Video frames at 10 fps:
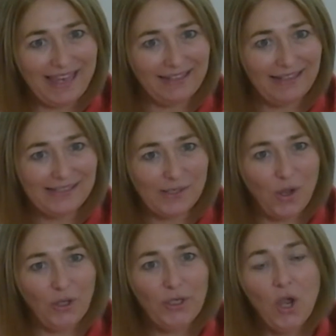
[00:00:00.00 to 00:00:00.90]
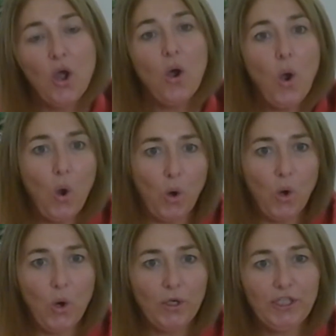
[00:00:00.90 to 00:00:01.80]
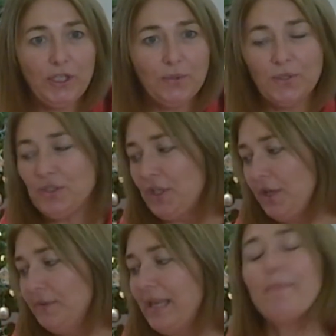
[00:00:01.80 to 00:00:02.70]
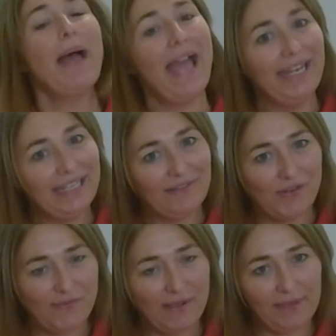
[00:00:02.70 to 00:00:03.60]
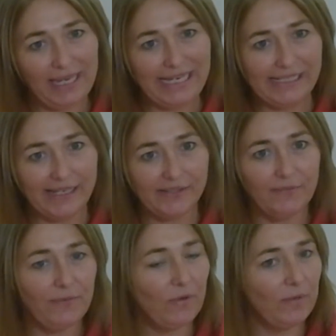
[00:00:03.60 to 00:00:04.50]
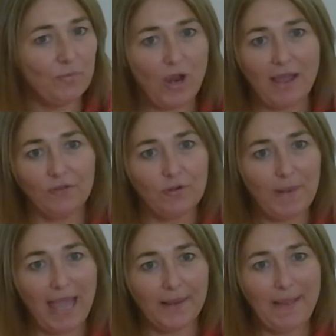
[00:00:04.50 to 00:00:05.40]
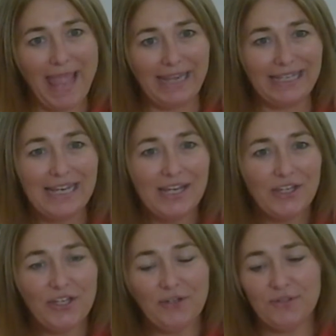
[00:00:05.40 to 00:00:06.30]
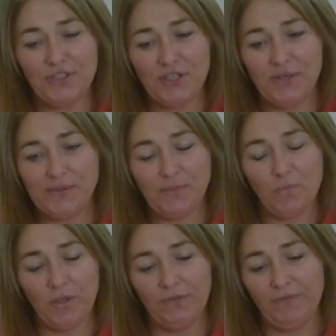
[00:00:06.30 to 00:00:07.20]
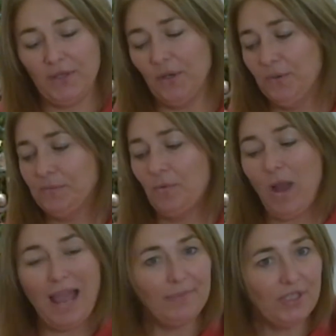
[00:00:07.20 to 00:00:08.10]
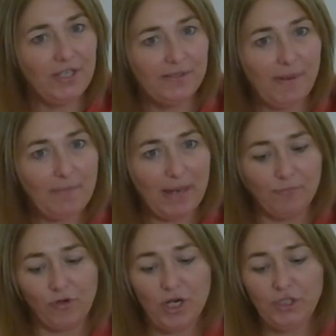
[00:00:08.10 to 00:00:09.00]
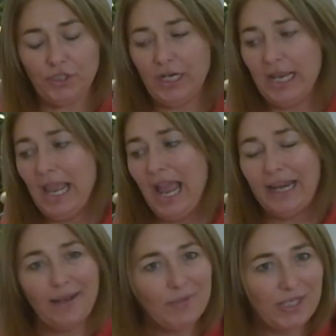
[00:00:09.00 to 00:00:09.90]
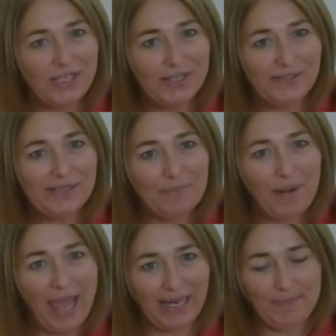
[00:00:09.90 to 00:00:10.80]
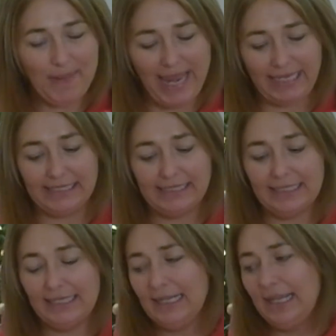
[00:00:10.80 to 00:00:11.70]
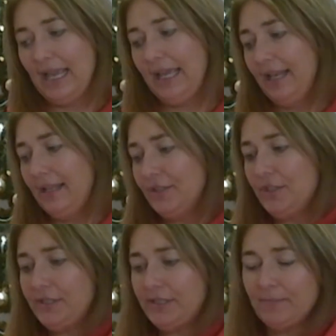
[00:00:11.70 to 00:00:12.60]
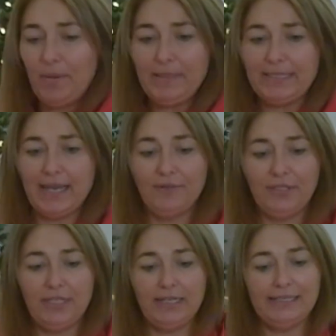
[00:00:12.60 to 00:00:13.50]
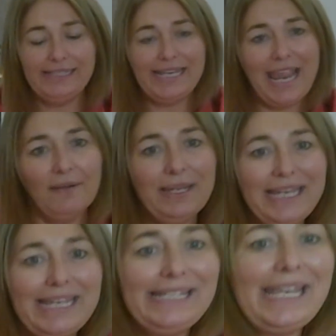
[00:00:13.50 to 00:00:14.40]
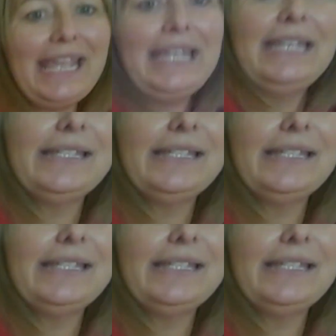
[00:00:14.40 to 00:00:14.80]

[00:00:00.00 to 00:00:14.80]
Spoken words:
antlers on, or you could use a pen if you found that easier. So if you've got a brown or a black pen, you could use one of those. But I'm going to use my paintbrush, and I'm going to use some black paint. And I'll just pop it down, and you can see how easy it is